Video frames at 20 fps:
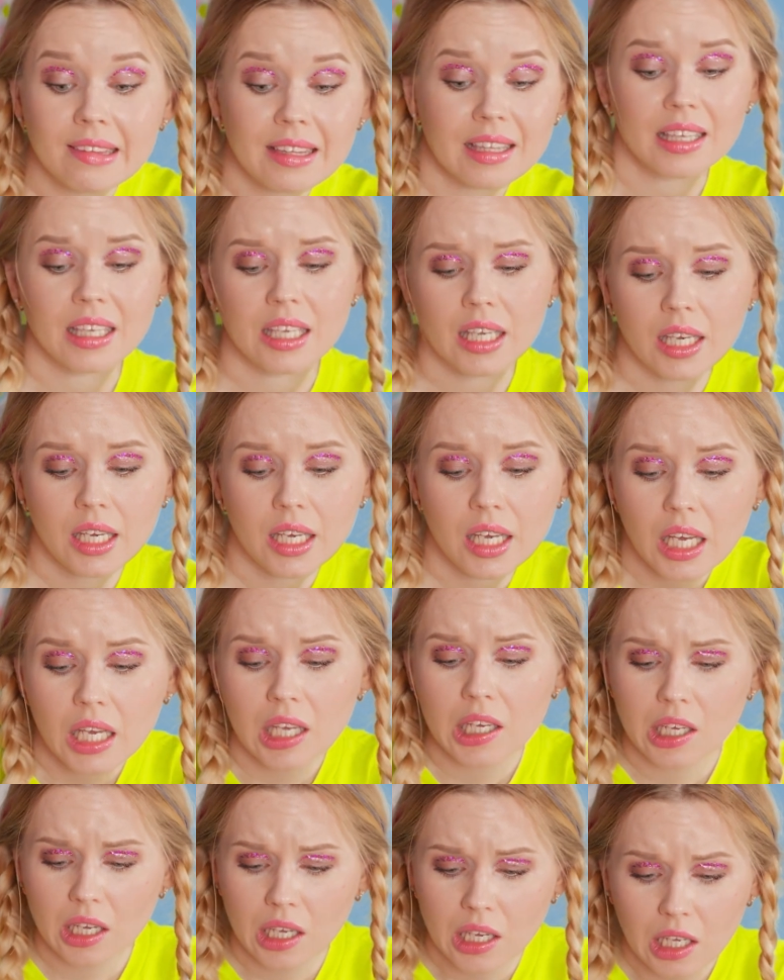They sure
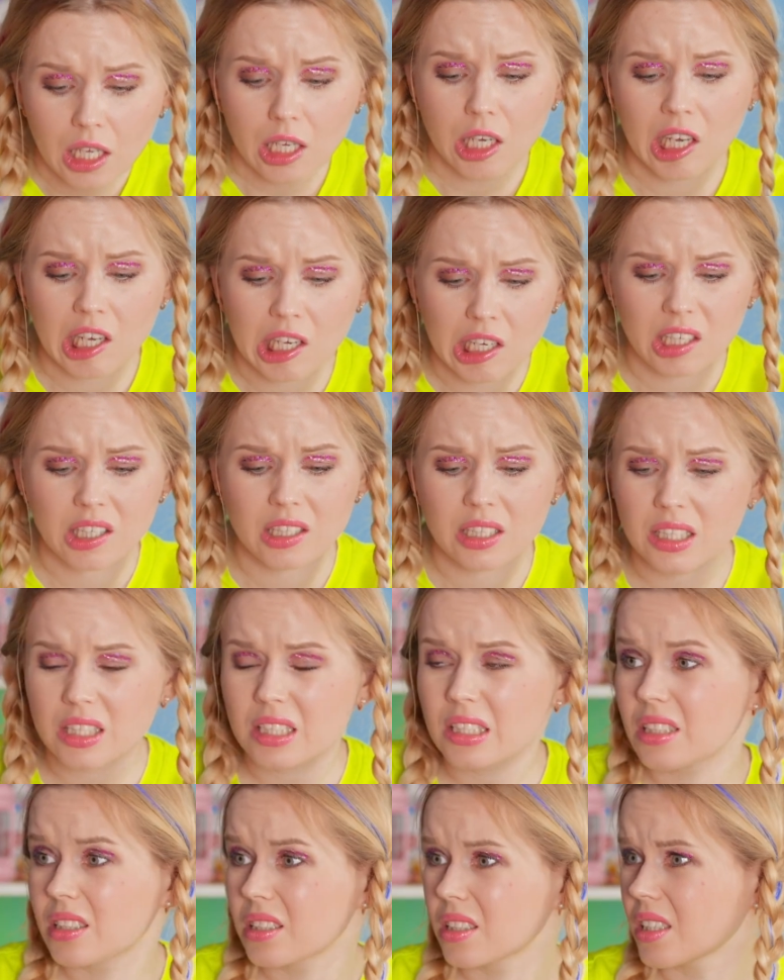didn't cut this thing
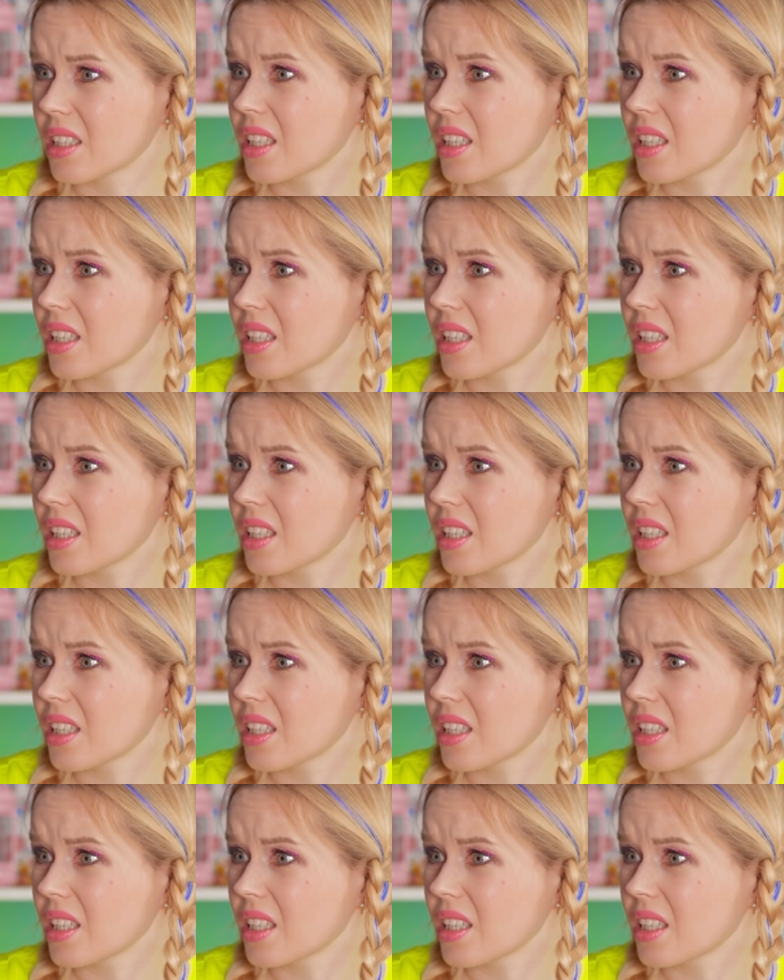well.